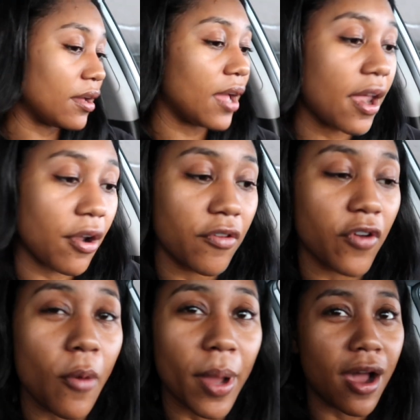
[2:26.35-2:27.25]
head on over.
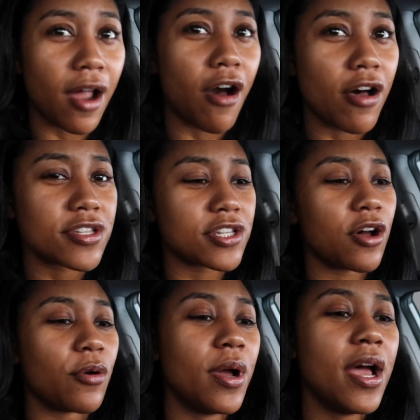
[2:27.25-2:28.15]
Oh my god,
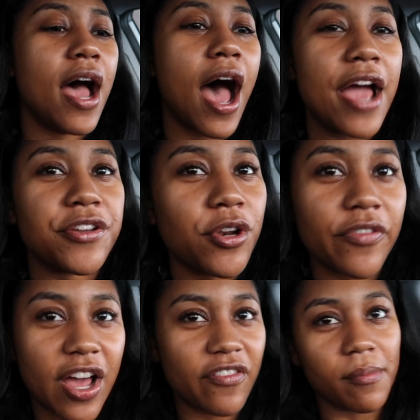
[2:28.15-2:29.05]
also I don't
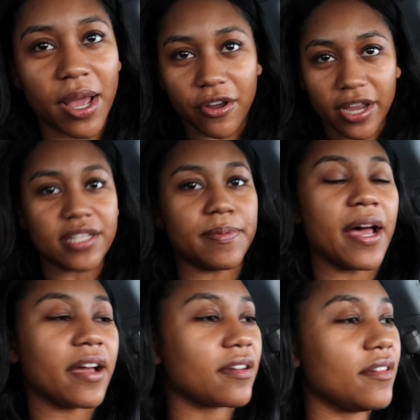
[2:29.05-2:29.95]
even have all my grades
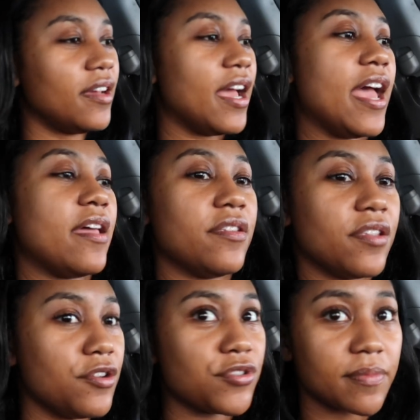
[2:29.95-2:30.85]
back, and
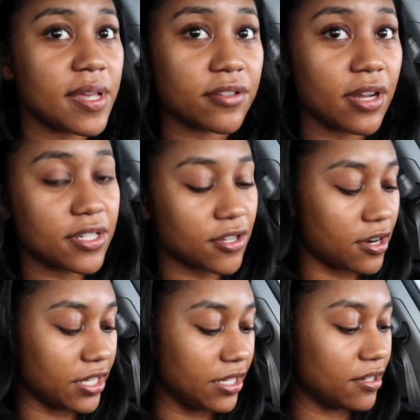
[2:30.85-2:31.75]
the new semester has
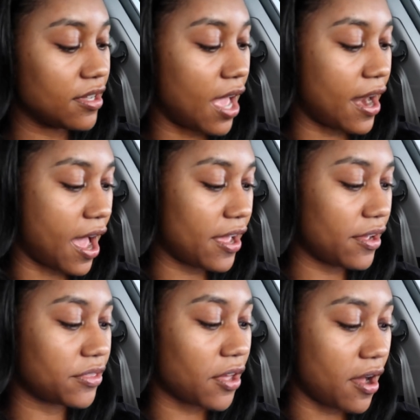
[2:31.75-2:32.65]
started, and I
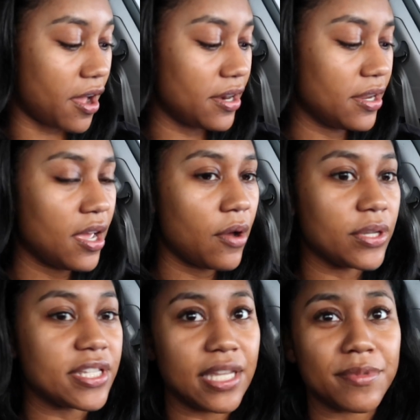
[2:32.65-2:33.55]
thought,
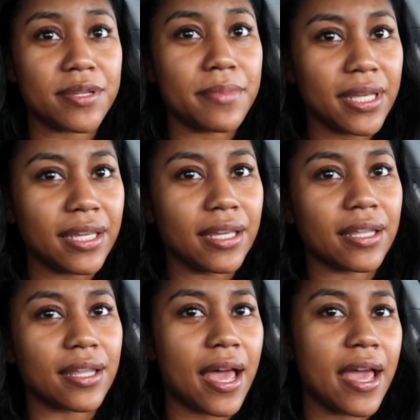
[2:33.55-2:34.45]
what seemed to
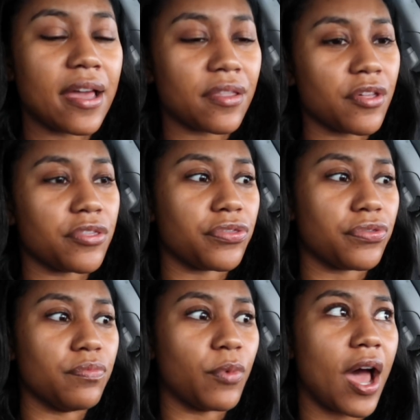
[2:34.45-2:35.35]
me like the
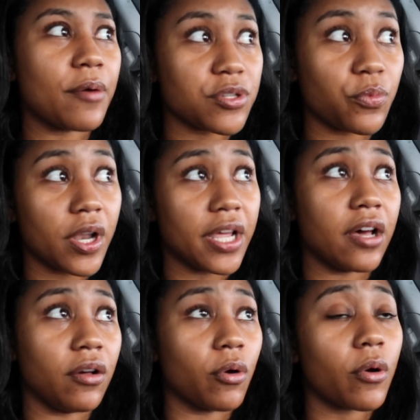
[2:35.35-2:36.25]
when I was a one
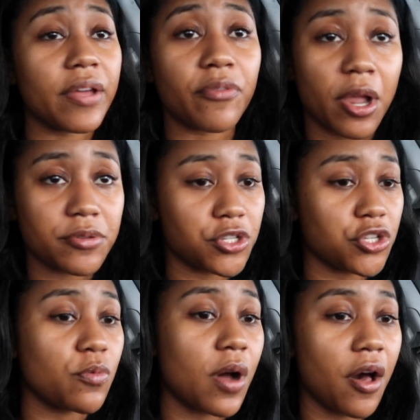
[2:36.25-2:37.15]
L, or even when I was a
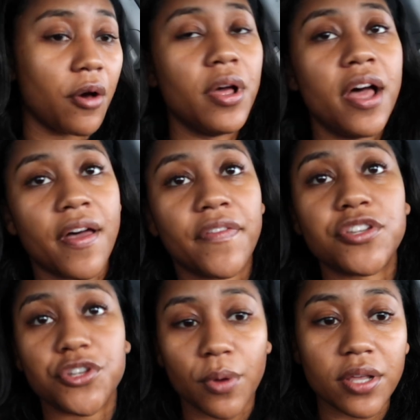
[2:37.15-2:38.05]
two L, that the
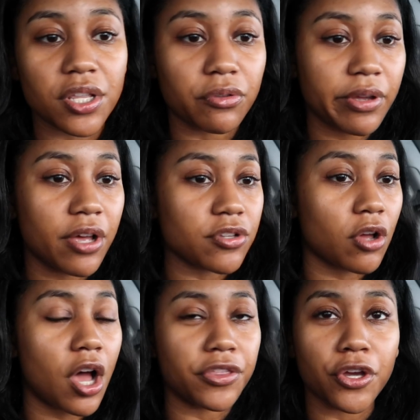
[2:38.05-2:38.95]
two Ls and three Ls
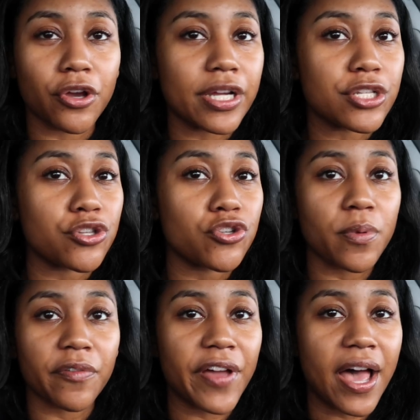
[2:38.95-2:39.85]
got their grades
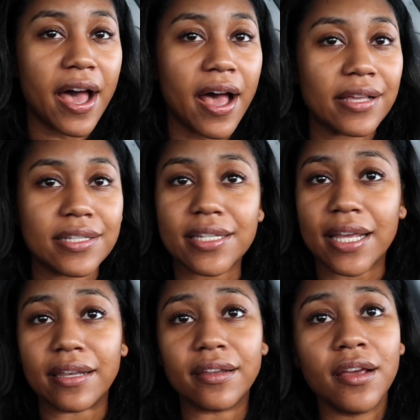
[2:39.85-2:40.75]
super fast,
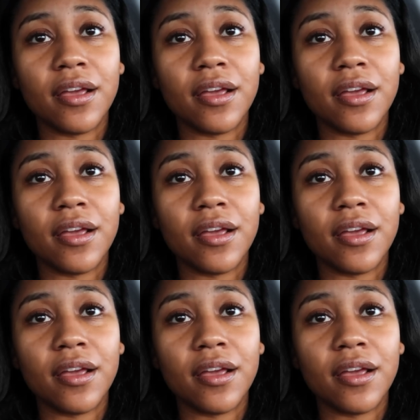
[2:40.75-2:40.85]
and